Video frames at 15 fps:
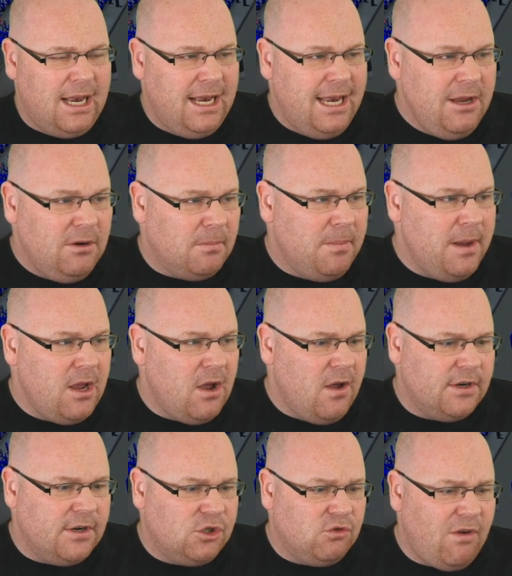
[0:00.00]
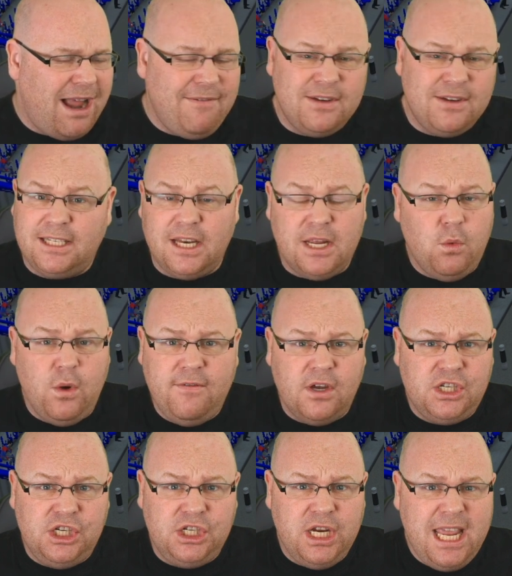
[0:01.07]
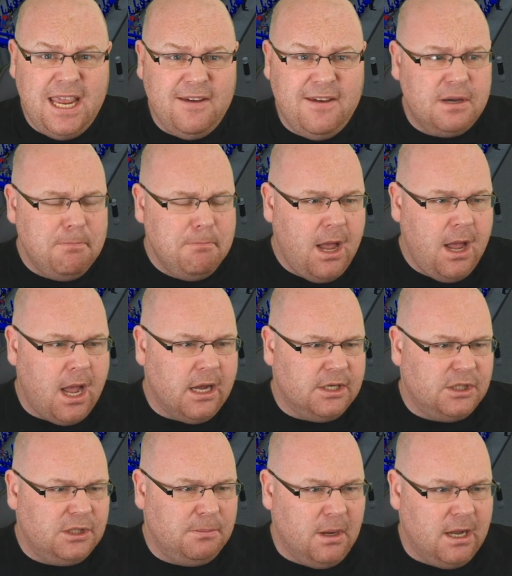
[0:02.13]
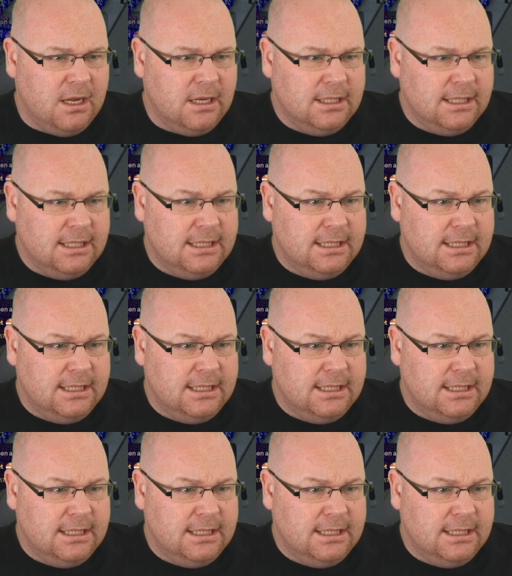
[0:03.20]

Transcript: a little bit of a travesty. We've achieved much, but